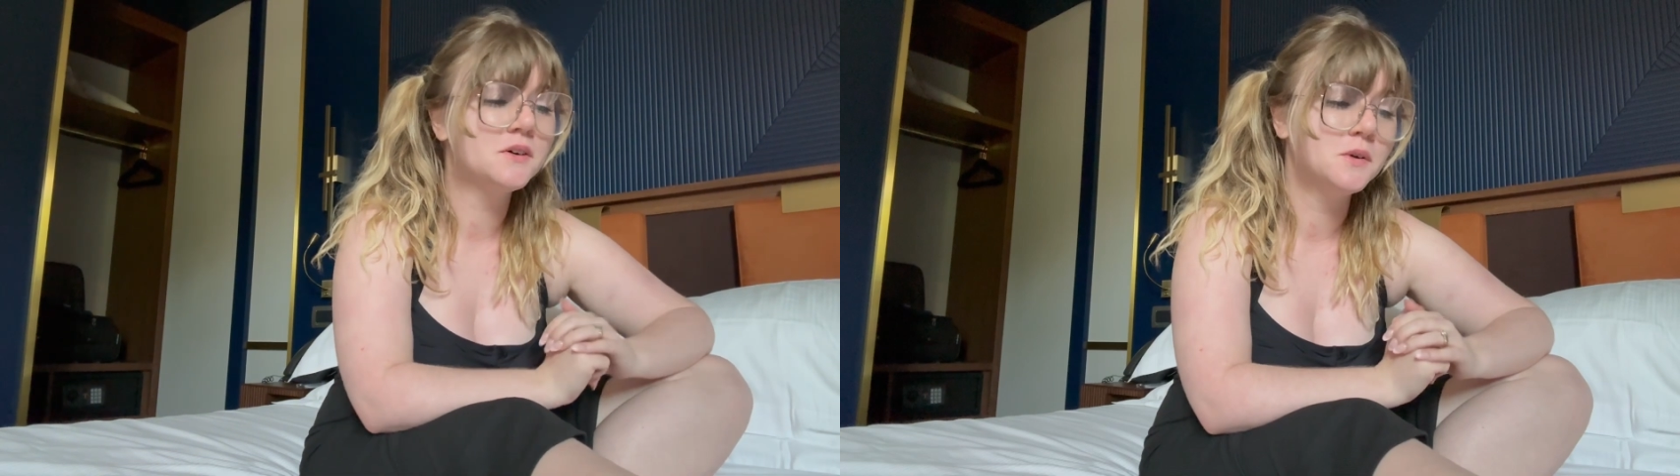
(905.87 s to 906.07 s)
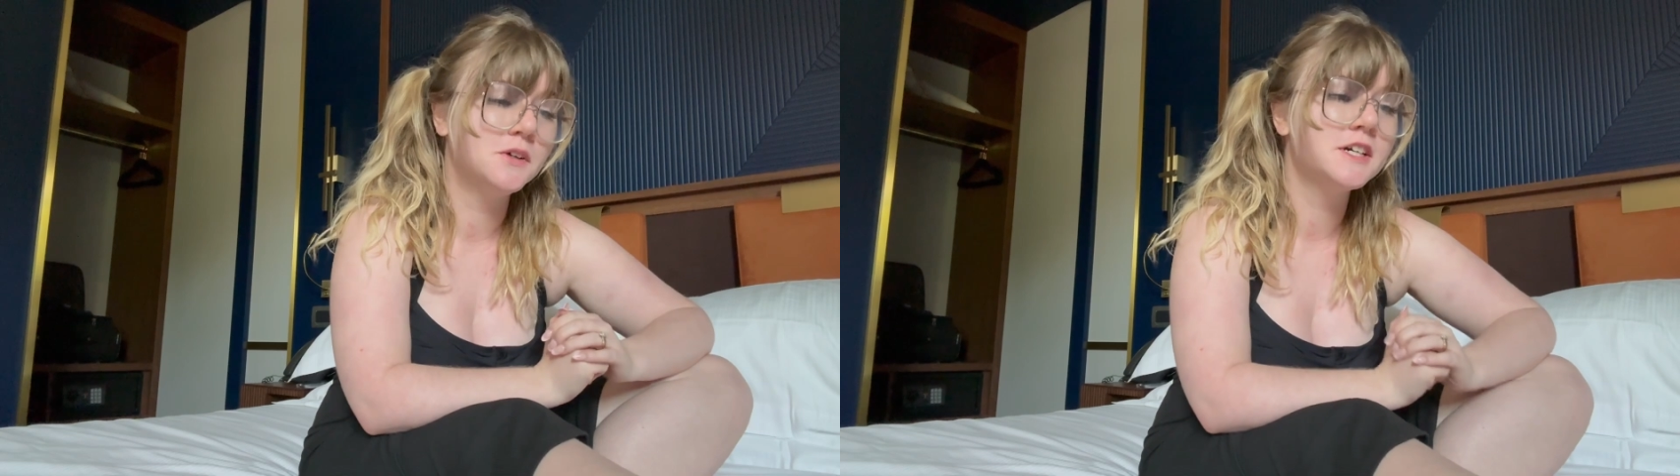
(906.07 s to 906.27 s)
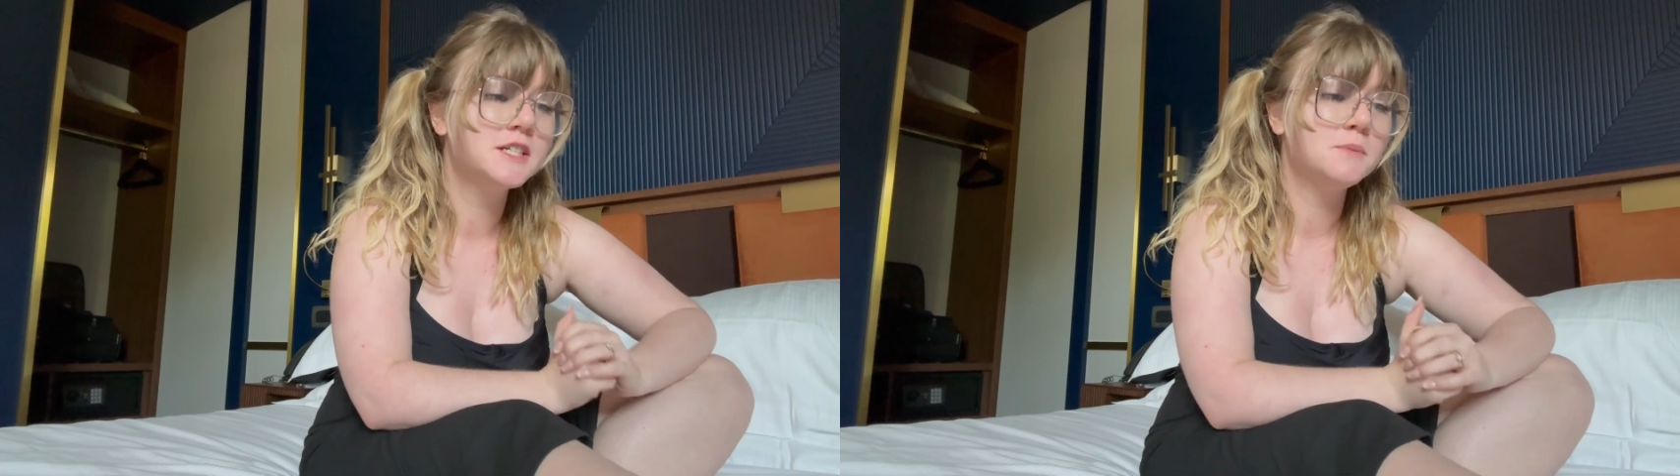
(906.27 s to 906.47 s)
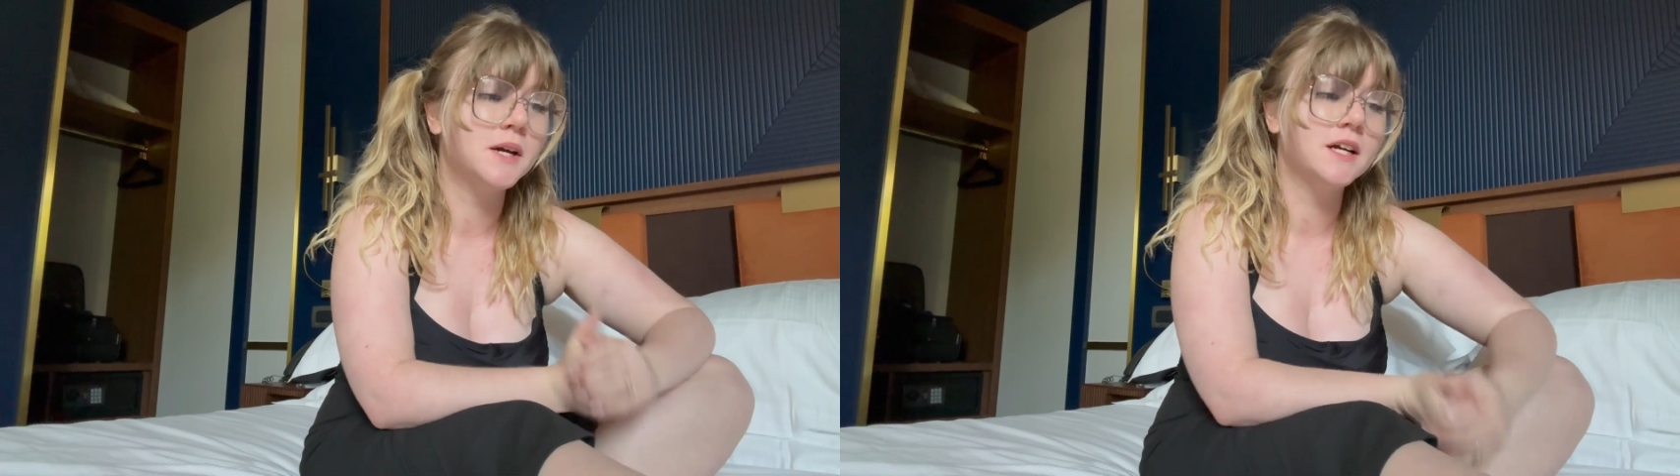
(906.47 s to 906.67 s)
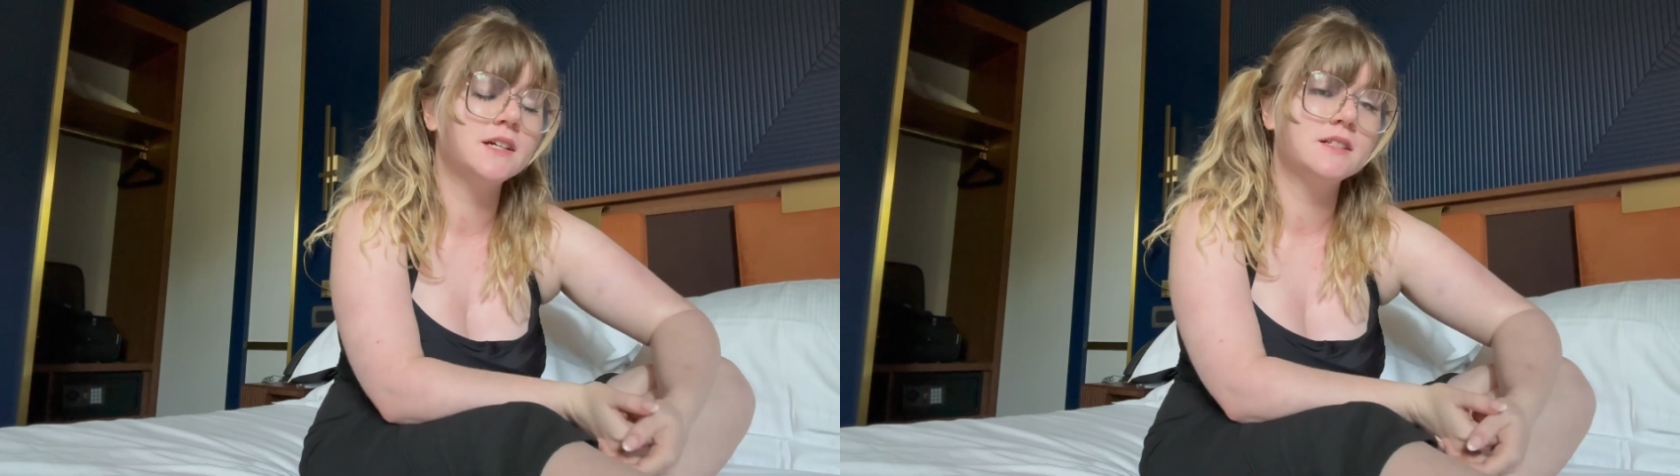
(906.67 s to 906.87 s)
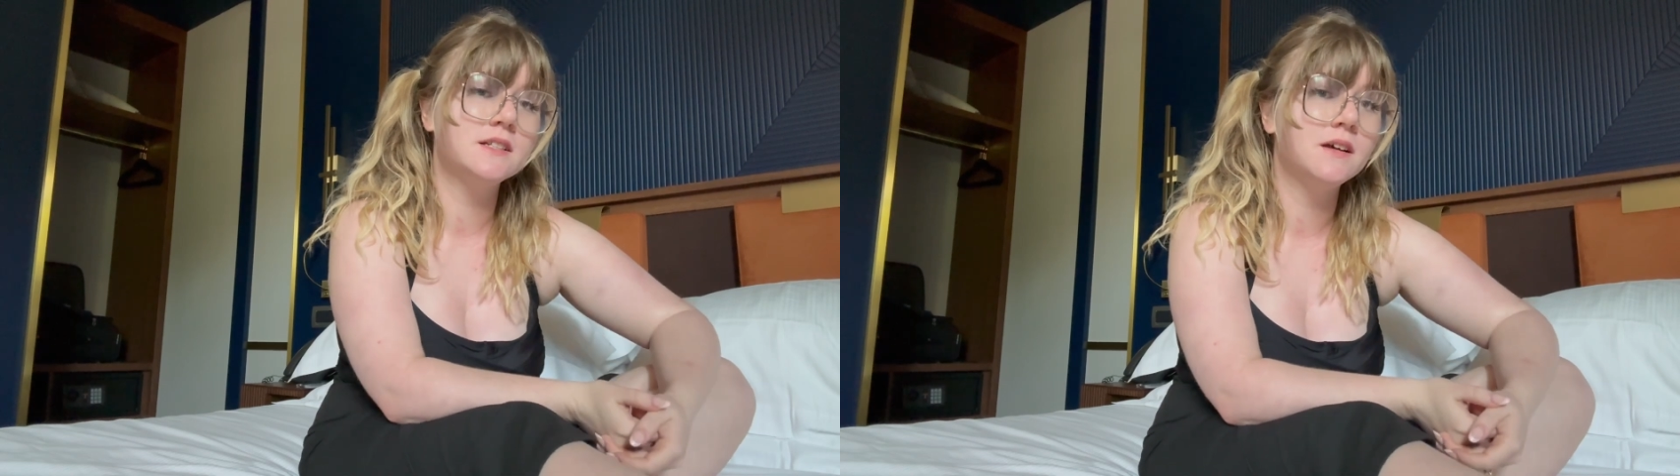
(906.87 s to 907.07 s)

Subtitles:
cool experience,